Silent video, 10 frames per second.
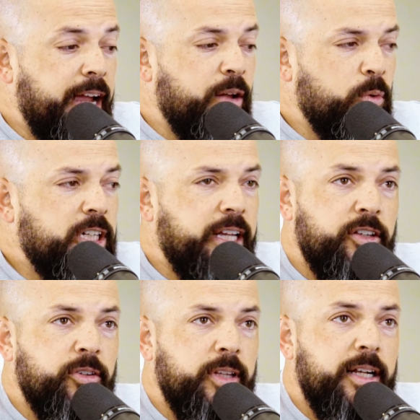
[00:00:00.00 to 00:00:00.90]
I had one
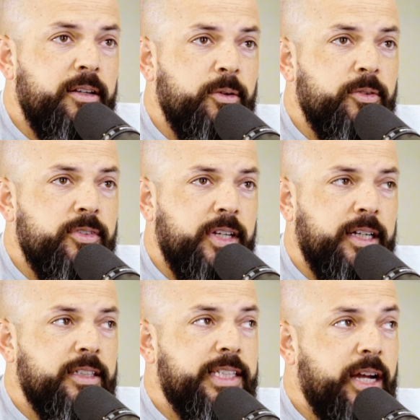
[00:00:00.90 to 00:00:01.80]
client do that. It was
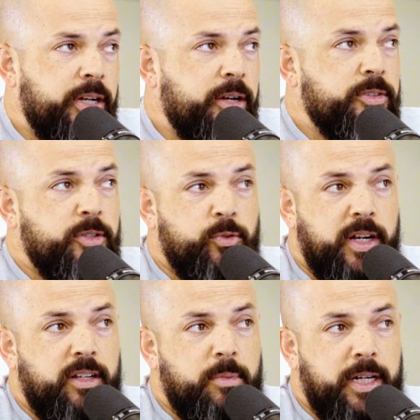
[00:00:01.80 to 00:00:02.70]
a townhouse. It was
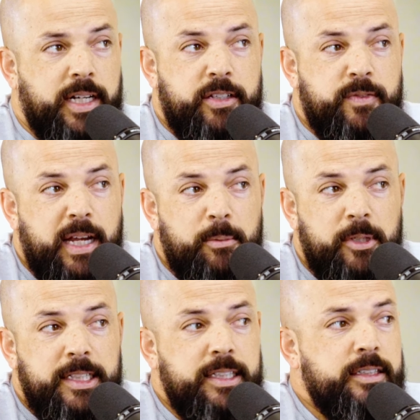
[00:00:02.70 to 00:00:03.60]
rented by a nice
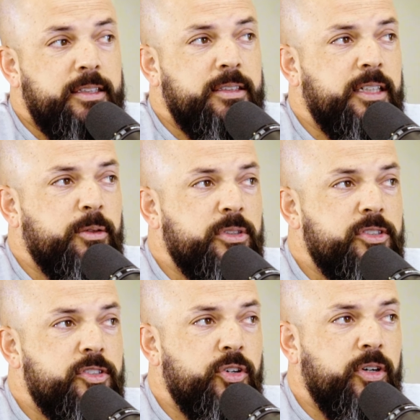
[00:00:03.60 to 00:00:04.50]
family. It
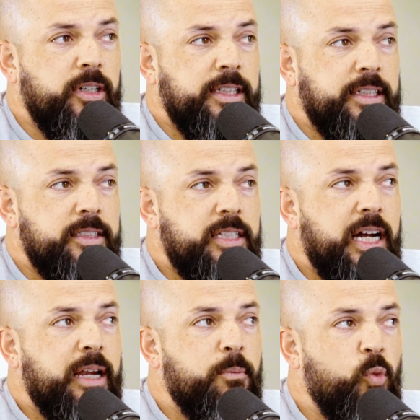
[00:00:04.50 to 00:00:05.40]
was during a
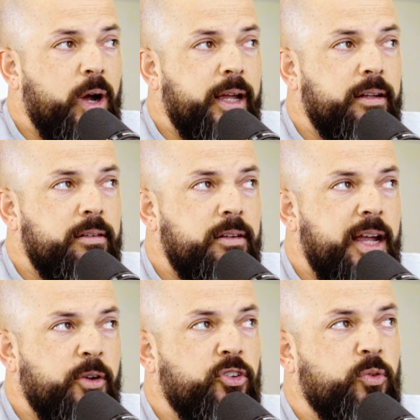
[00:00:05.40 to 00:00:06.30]
time when
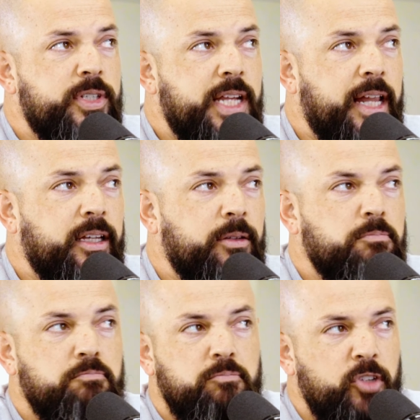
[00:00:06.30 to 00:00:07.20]
houses were
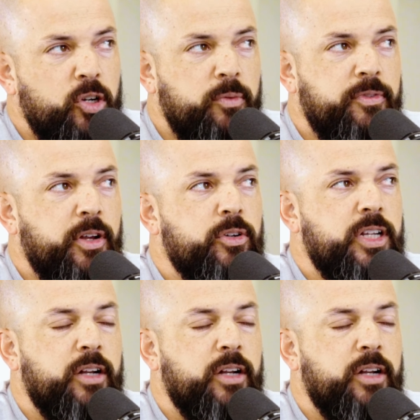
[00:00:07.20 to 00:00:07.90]
selling, if they were